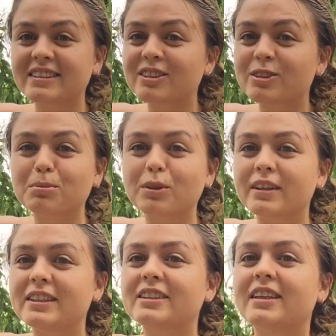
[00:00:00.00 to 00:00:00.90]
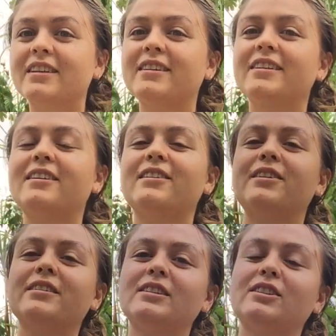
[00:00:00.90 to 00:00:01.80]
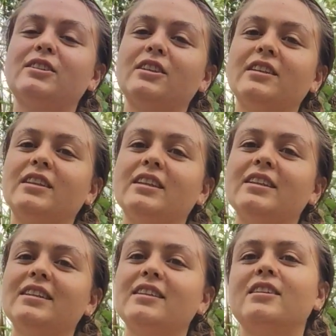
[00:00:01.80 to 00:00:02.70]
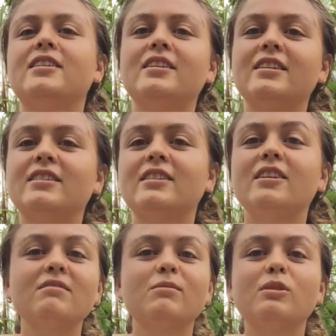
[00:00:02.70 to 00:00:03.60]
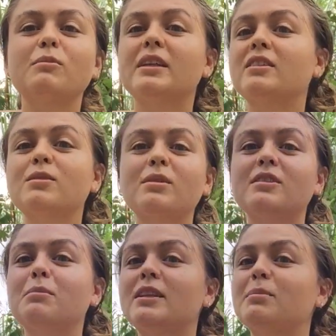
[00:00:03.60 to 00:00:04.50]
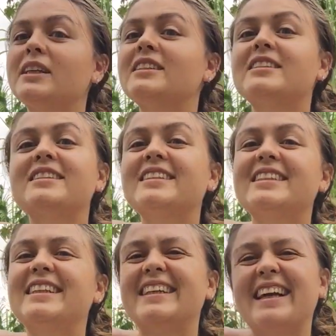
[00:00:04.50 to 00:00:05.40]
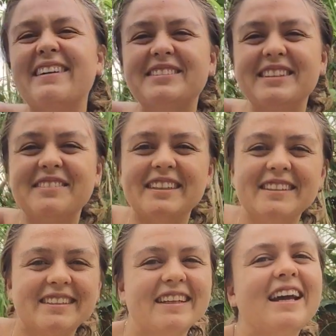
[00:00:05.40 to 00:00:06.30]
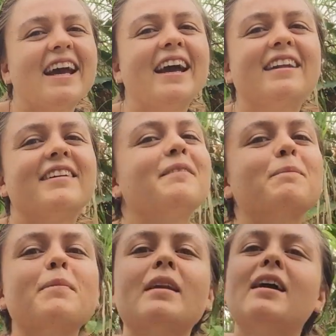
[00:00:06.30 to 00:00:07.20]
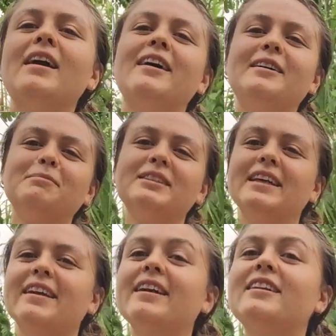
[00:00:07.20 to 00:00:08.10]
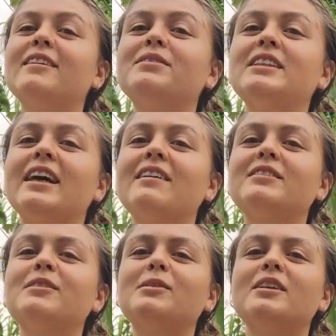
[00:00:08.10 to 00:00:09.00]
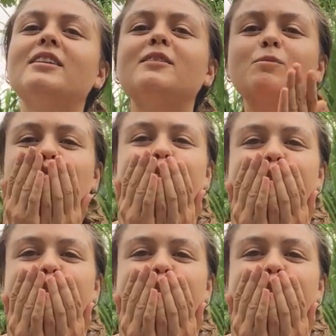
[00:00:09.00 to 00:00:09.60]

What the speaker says: and support each other along this journey, you know, we'll make this world a better place. I believe in it. Anyway, sending love to everyone.